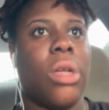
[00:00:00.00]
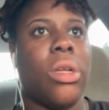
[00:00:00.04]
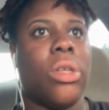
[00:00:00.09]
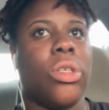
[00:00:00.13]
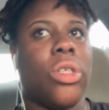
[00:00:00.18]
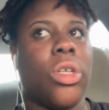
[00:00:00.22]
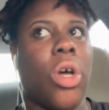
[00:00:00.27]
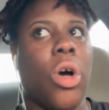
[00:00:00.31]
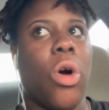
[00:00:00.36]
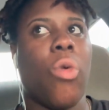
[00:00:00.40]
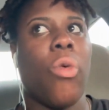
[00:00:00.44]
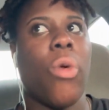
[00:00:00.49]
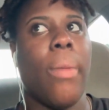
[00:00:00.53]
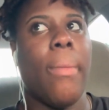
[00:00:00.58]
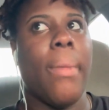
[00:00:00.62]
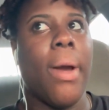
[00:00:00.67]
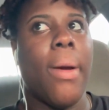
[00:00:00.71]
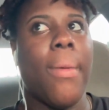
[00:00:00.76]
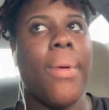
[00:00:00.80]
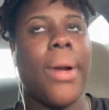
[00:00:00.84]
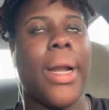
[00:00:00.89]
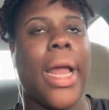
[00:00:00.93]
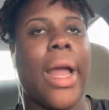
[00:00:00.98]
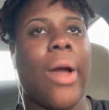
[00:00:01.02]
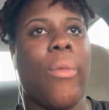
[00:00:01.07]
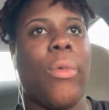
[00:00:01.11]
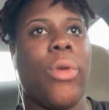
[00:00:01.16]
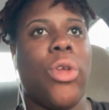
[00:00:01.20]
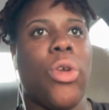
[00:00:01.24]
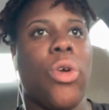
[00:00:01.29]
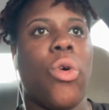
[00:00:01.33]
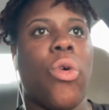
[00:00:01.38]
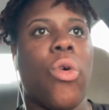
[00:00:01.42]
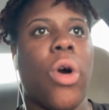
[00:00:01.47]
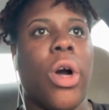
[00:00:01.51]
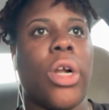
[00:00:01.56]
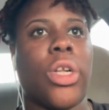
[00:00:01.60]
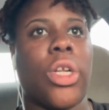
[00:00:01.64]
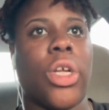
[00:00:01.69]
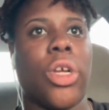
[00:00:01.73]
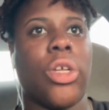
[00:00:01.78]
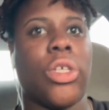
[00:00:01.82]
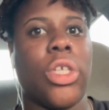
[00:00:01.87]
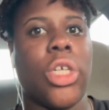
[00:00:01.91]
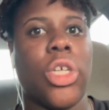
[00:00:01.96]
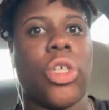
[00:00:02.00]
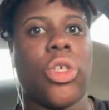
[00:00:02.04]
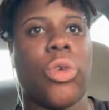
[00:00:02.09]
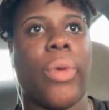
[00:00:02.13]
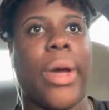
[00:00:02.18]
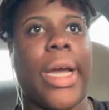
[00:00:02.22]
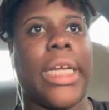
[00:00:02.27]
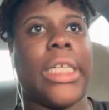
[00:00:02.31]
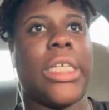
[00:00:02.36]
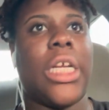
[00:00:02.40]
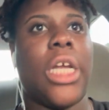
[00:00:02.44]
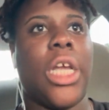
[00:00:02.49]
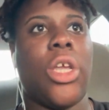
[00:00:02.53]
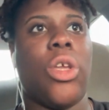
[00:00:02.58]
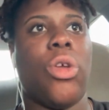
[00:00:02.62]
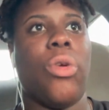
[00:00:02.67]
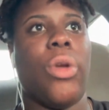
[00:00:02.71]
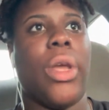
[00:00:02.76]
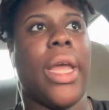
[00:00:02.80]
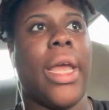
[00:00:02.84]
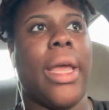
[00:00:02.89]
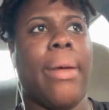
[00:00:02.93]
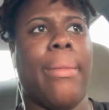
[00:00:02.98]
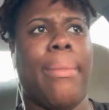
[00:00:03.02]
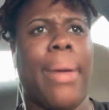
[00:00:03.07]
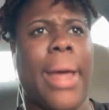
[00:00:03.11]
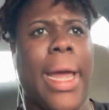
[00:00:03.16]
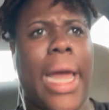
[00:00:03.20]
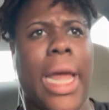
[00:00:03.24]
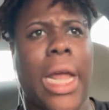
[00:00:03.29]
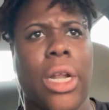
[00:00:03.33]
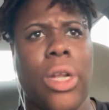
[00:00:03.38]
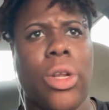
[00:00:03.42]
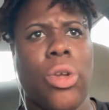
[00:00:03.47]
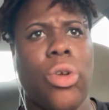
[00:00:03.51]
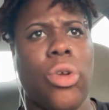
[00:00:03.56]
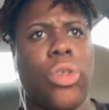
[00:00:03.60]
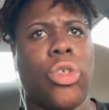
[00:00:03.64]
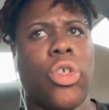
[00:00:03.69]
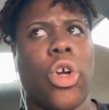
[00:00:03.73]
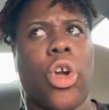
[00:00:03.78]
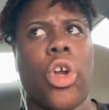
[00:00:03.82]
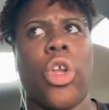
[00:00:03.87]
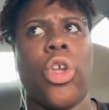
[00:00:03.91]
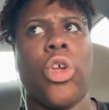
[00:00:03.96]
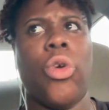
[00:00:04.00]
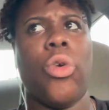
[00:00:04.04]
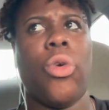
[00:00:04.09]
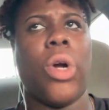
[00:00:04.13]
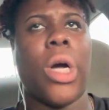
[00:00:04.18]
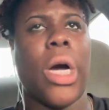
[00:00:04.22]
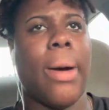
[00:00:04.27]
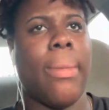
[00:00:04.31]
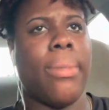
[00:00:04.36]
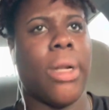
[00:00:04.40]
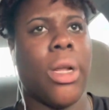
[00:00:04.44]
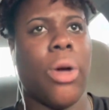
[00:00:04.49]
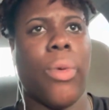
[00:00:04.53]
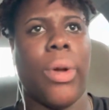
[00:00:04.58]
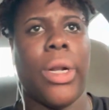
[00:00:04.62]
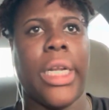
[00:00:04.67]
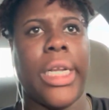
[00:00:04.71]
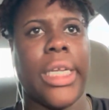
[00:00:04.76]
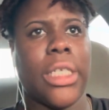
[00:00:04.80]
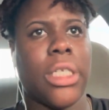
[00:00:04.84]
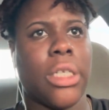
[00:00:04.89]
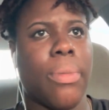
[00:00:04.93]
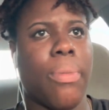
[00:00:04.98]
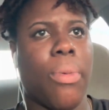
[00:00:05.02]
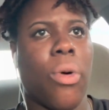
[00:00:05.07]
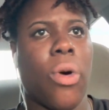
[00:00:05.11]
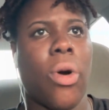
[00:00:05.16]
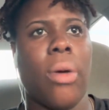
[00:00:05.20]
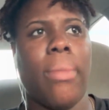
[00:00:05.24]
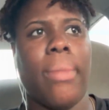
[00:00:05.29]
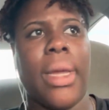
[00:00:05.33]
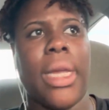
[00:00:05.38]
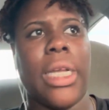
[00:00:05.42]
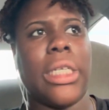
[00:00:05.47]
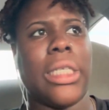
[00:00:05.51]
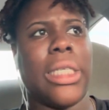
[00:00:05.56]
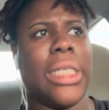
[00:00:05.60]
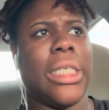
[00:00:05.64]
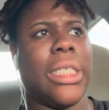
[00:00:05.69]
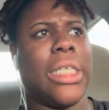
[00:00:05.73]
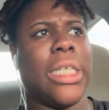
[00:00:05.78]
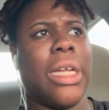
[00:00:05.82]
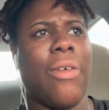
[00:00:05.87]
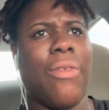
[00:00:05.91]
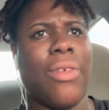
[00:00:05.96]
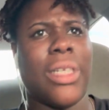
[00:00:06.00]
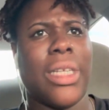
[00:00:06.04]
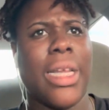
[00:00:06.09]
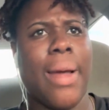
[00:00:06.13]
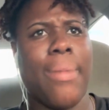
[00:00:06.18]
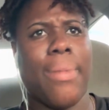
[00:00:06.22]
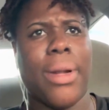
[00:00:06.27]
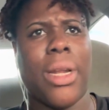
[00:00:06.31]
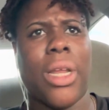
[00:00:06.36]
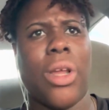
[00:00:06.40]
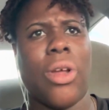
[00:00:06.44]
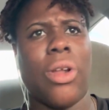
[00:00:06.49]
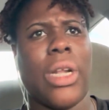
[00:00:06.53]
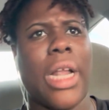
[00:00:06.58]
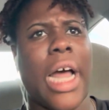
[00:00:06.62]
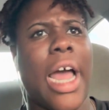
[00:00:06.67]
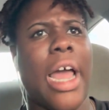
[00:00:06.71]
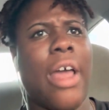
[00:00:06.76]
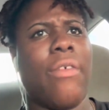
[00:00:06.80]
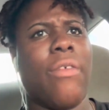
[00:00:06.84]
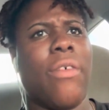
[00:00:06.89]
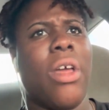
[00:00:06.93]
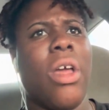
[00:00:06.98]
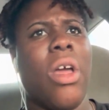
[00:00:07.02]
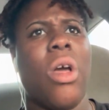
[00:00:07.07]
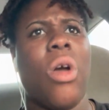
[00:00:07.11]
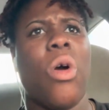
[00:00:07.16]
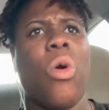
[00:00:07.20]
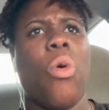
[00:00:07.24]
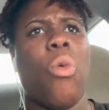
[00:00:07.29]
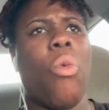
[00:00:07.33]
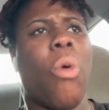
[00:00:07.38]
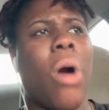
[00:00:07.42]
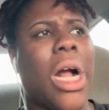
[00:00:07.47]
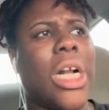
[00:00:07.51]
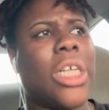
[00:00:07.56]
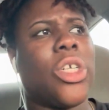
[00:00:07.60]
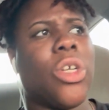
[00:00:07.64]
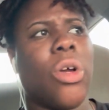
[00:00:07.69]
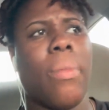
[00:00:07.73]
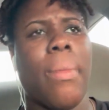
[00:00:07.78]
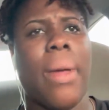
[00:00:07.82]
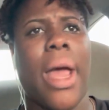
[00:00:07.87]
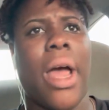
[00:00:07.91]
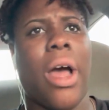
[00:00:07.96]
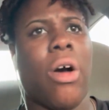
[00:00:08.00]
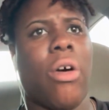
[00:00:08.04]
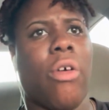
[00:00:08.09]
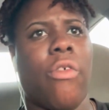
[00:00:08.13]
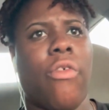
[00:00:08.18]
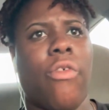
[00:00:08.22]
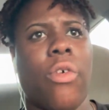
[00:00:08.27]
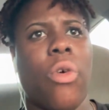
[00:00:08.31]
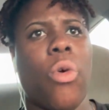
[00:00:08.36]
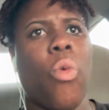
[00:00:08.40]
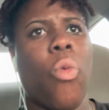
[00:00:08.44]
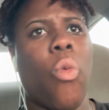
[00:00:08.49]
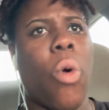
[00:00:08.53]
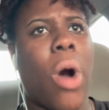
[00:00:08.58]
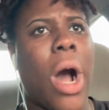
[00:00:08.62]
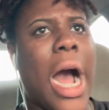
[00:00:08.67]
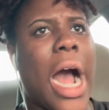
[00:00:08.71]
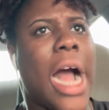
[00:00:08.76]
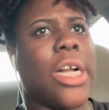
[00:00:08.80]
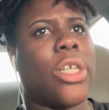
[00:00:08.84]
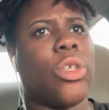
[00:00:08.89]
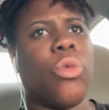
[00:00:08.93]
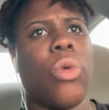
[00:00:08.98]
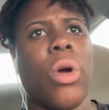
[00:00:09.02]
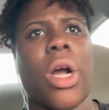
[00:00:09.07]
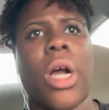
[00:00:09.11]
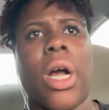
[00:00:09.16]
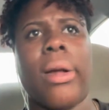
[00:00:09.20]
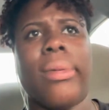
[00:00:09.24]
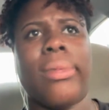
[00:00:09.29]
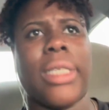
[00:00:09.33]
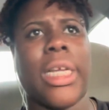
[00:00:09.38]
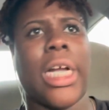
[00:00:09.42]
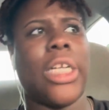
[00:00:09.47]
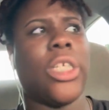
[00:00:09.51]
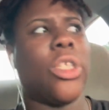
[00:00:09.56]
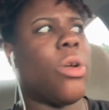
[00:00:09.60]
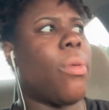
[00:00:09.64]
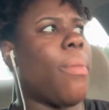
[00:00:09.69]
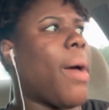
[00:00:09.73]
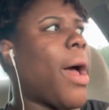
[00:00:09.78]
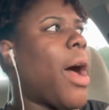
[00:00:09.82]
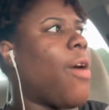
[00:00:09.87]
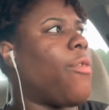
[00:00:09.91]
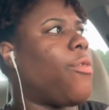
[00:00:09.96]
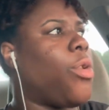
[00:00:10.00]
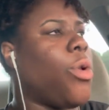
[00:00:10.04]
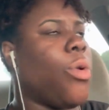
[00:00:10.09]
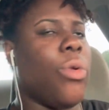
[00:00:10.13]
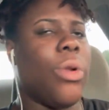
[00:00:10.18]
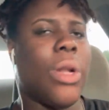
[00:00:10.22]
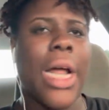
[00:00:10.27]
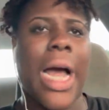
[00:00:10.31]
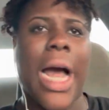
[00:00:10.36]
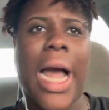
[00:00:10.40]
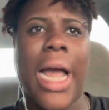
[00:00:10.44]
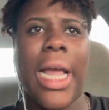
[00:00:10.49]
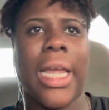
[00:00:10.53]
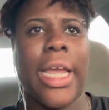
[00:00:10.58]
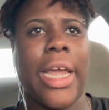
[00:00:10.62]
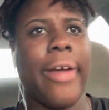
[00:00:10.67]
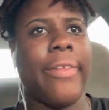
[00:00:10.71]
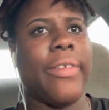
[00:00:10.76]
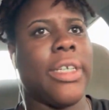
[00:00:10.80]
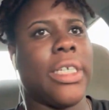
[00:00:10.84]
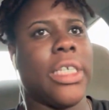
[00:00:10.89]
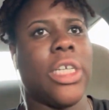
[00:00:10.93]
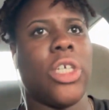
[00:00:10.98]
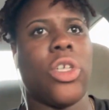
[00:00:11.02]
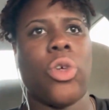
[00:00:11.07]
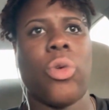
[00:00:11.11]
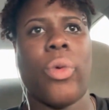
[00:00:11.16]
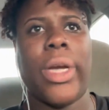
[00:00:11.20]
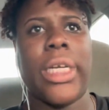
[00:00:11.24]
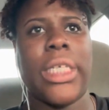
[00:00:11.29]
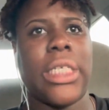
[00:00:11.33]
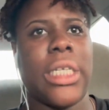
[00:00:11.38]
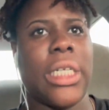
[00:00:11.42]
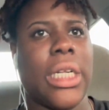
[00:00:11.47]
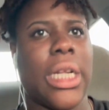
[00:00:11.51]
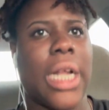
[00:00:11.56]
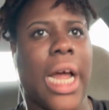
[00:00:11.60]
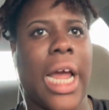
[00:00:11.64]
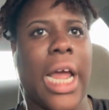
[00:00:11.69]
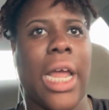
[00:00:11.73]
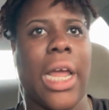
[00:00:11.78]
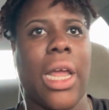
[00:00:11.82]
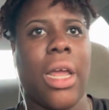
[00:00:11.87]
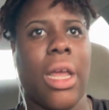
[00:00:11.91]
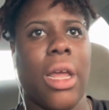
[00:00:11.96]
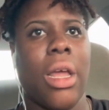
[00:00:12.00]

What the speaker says: So remember that when you go into your situation and you getting bad news, or you coming up with disappointments and stuff that's happening in your life, watch your mouth. Watch what comes out your mouth. Do not give the situation light.